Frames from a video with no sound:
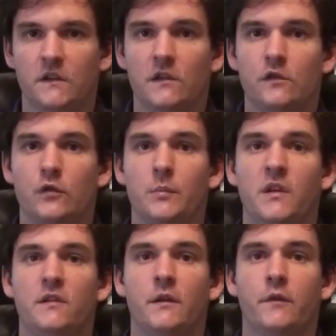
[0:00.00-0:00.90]
It's
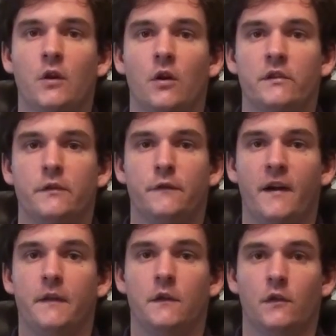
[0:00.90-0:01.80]
extremely difficult to
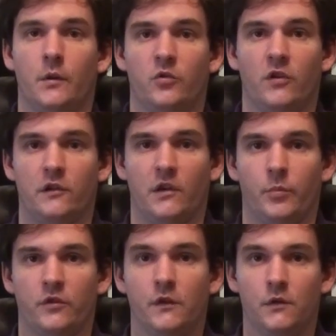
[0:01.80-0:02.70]
find these arbitrage
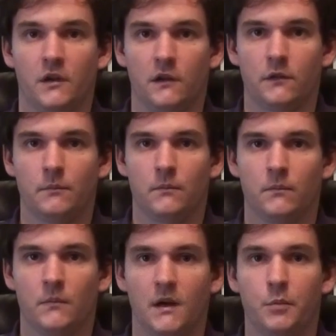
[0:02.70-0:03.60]
opportunities,
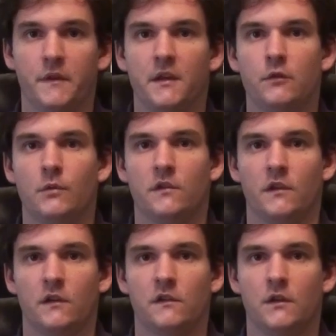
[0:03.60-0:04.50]
and when they do
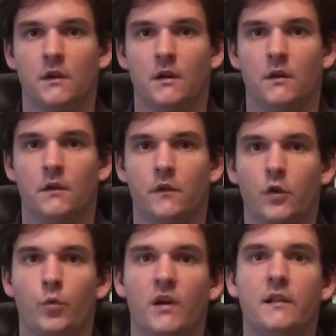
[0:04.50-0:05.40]
exist, they're
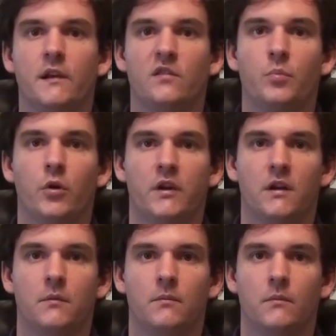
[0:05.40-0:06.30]
quickly
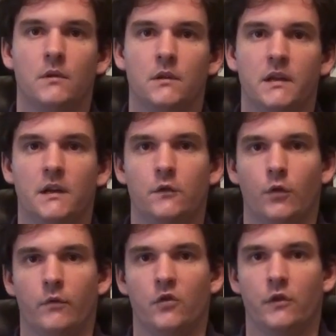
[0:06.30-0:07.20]
exploited, leading
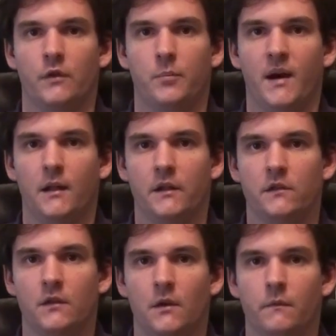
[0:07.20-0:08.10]
to a return to
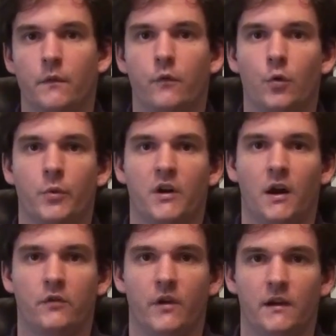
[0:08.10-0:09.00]
balance for forward
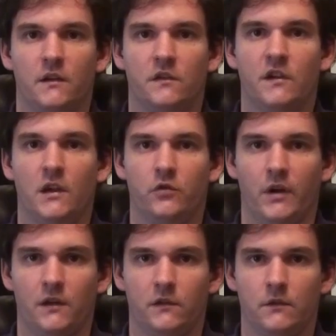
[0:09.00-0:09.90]
contract exchange
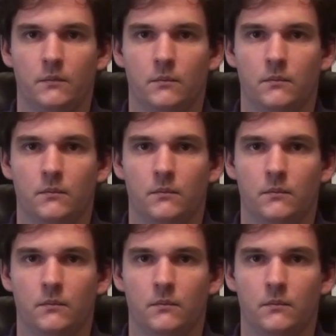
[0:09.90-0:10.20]
rates.